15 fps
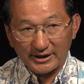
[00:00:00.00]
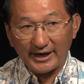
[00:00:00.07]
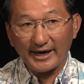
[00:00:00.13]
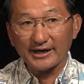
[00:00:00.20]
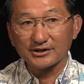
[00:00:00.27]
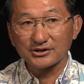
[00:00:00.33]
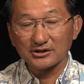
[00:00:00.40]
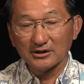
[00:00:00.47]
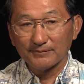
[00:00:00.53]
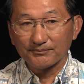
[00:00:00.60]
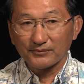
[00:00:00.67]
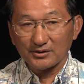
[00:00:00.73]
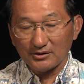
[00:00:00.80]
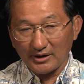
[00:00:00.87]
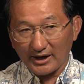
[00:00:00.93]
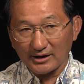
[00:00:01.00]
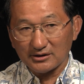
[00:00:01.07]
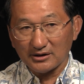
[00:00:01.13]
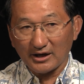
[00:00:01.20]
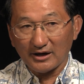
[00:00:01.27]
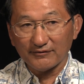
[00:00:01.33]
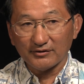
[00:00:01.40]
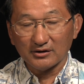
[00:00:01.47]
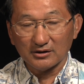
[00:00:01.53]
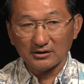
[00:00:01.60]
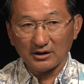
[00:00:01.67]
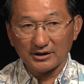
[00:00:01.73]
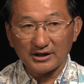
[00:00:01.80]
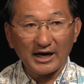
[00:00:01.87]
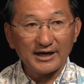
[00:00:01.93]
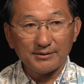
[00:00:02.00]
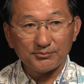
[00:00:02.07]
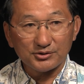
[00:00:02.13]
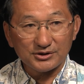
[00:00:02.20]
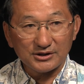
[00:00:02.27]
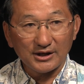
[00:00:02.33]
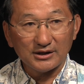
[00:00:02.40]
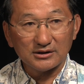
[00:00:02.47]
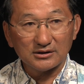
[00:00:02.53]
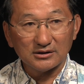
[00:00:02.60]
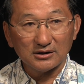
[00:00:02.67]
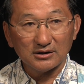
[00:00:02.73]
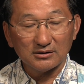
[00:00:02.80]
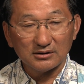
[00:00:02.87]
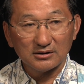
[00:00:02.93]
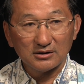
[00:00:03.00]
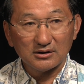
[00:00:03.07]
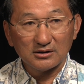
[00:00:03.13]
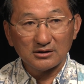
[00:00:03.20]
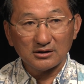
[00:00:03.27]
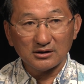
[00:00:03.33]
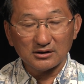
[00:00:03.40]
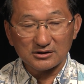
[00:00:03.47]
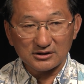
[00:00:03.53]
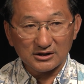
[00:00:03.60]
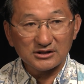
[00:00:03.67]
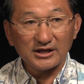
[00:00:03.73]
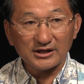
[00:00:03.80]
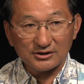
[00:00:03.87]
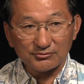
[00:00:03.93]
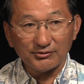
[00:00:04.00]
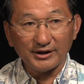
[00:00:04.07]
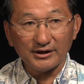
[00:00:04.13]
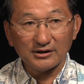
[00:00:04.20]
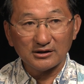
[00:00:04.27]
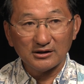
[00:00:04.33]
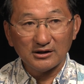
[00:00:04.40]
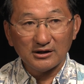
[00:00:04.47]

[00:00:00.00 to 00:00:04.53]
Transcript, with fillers: catch, you had to have a, a 90% uh, uh, success rate.